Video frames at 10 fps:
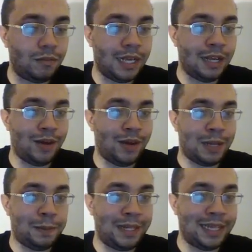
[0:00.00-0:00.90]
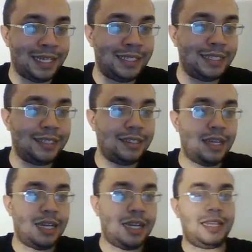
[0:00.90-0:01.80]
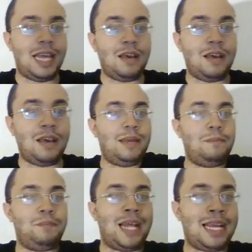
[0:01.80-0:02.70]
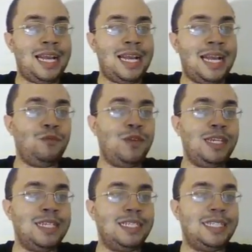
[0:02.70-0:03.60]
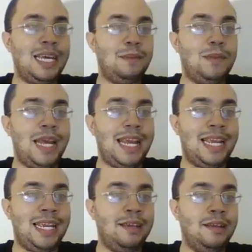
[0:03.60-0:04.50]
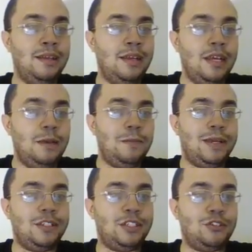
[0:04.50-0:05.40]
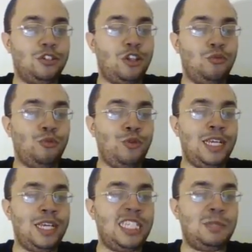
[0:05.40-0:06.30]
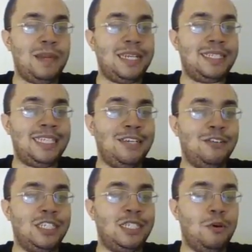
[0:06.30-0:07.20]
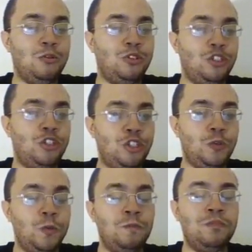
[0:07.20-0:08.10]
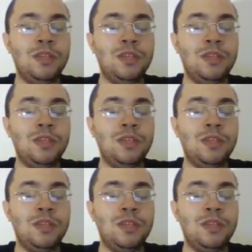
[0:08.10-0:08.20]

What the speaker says: and white could play this. That way, black has a weakness at A because there's three spaces here as opposed to two.